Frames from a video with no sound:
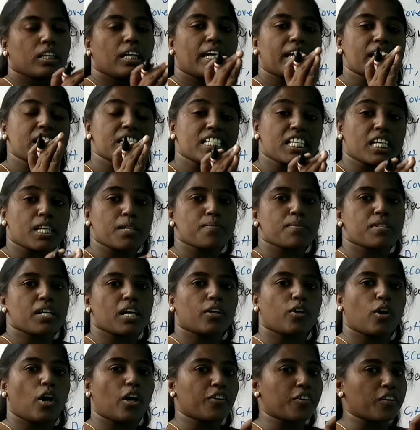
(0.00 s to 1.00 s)
enzymes
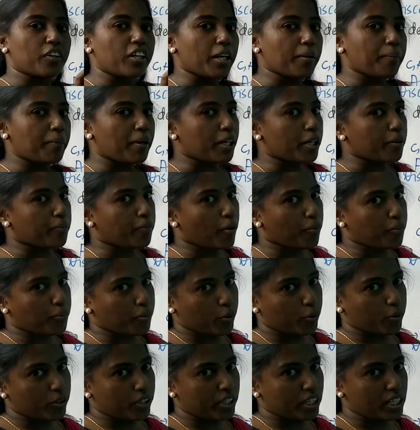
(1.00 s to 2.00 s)
are not only made up of
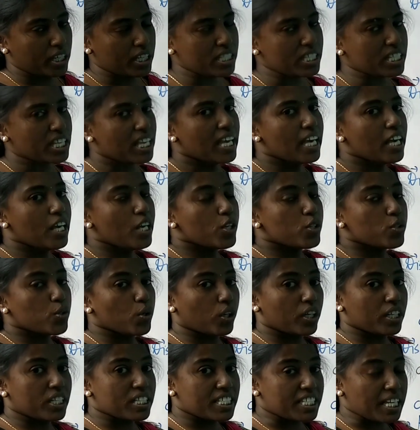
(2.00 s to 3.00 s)
proteins.
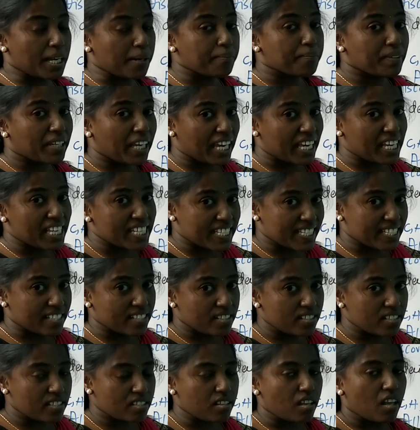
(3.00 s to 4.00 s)
So in some
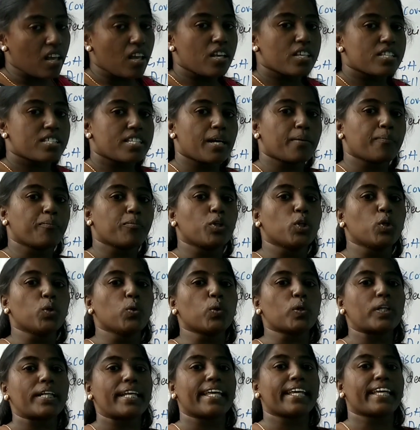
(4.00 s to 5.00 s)
cases, some
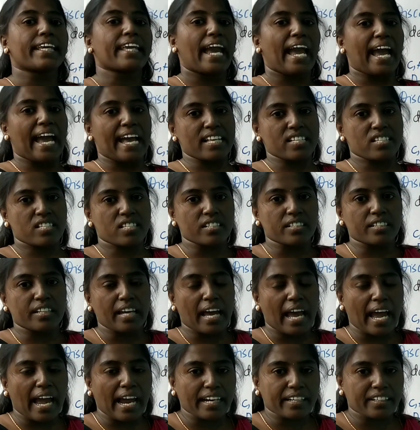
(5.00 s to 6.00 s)
nucleic acid
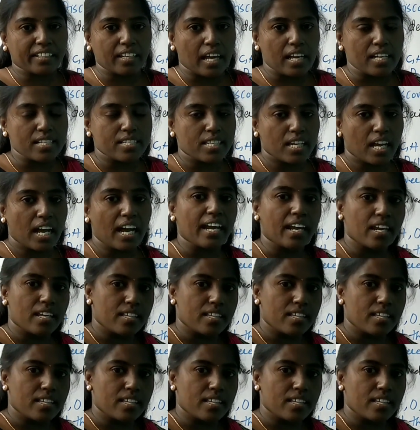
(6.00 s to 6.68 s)
act as an